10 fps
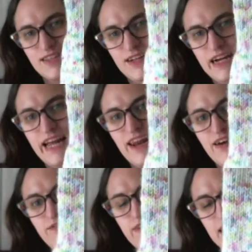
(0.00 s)
I
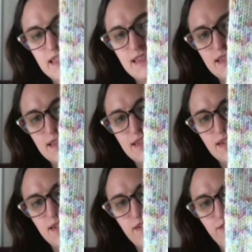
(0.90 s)
love that it's
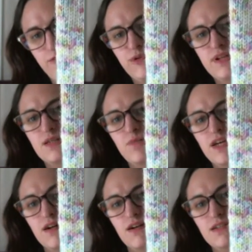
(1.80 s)
fully
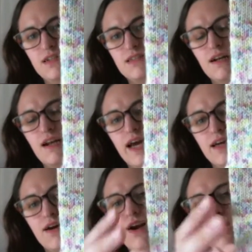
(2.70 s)
speckled. It's not
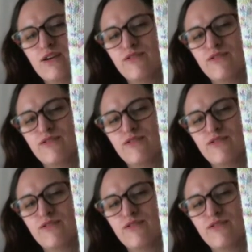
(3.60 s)
like a lot of